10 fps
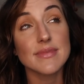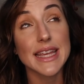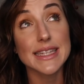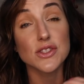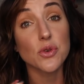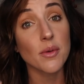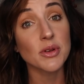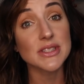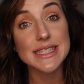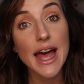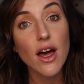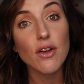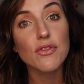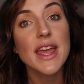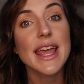his normal
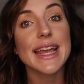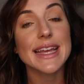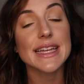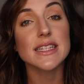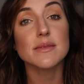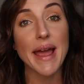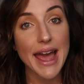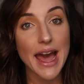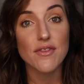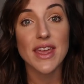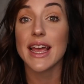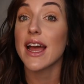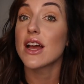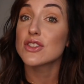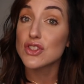self is by
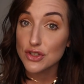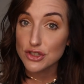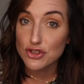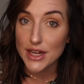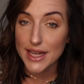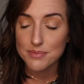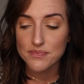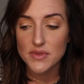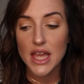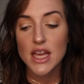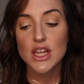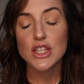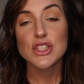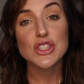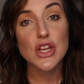having surgery.
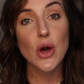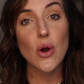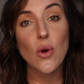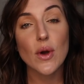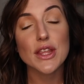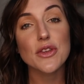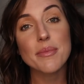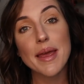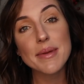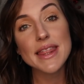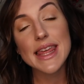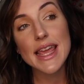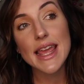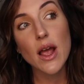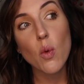So you may be
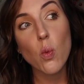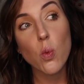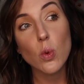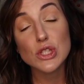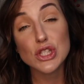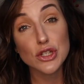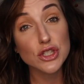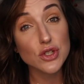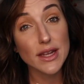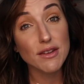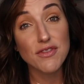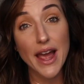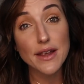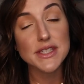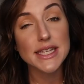thinking surgery
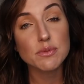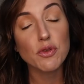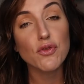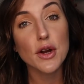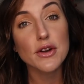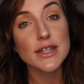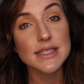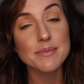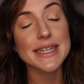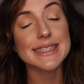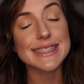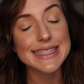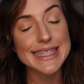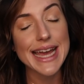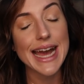five days before Christmas.
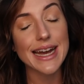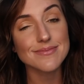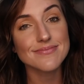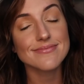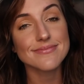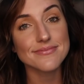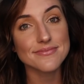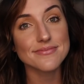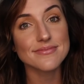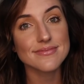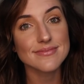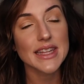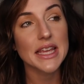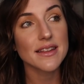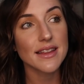Yeah, mm-hmm.
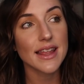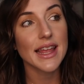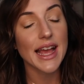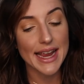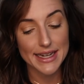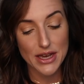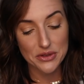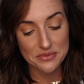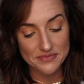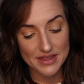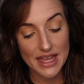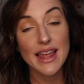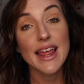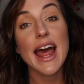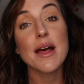I know.
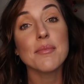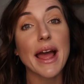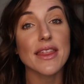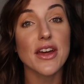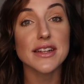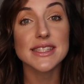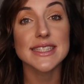My thoughts